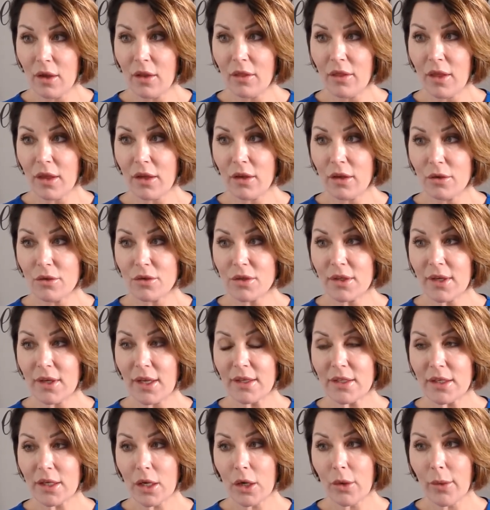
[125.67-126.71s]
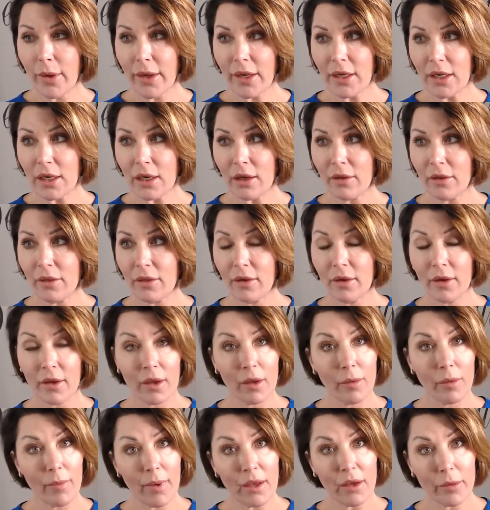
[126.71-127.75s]
they use an anticoagulant that
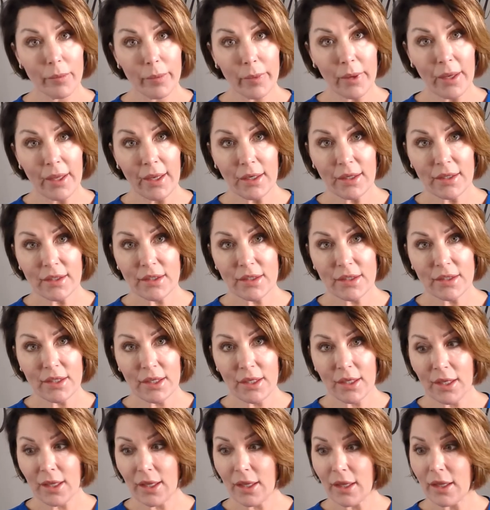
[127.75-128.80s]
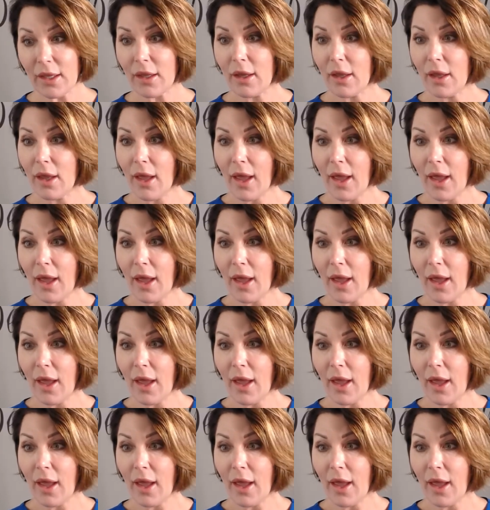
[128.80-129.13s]
can make your platelets sticky